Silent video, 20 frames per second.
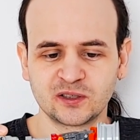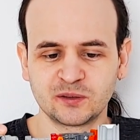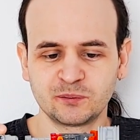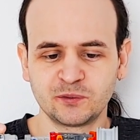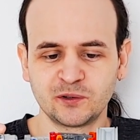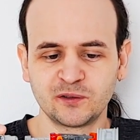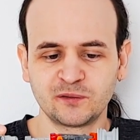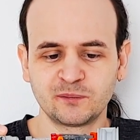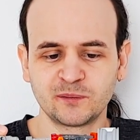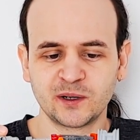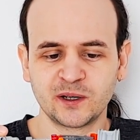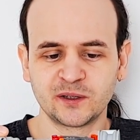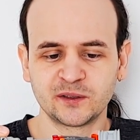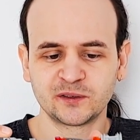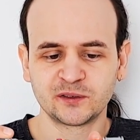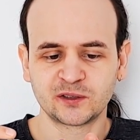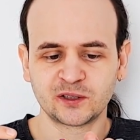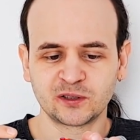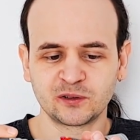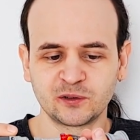
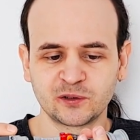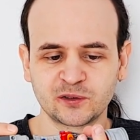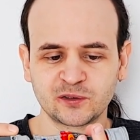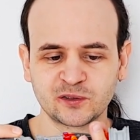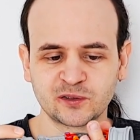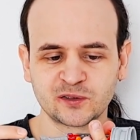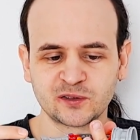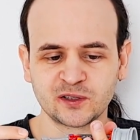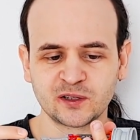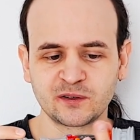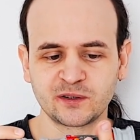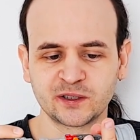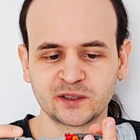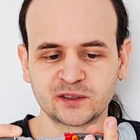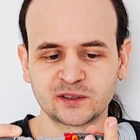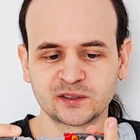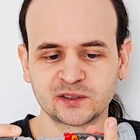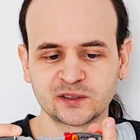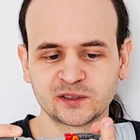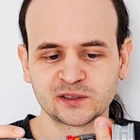movement, you can also steer
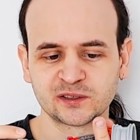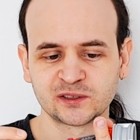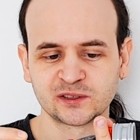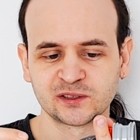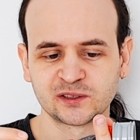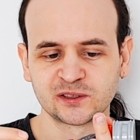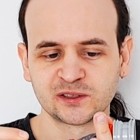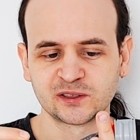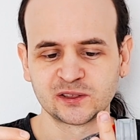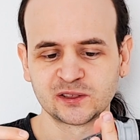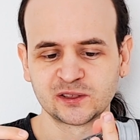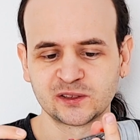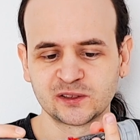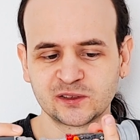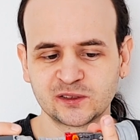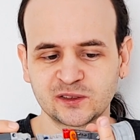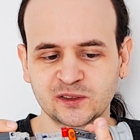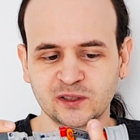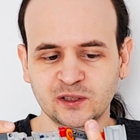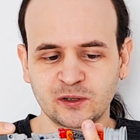it.
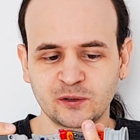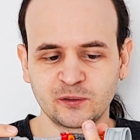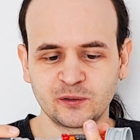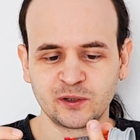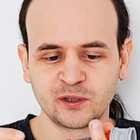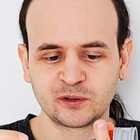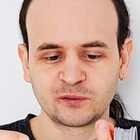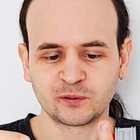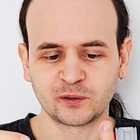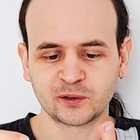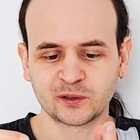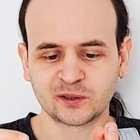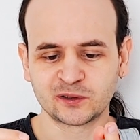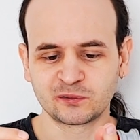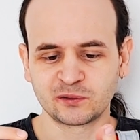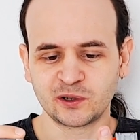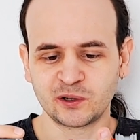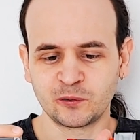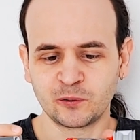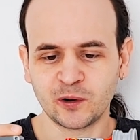So it works
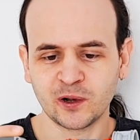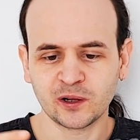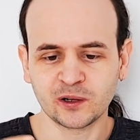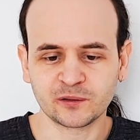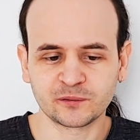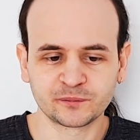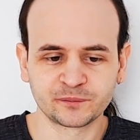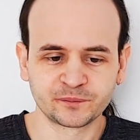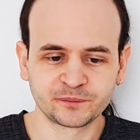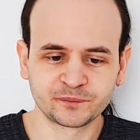really well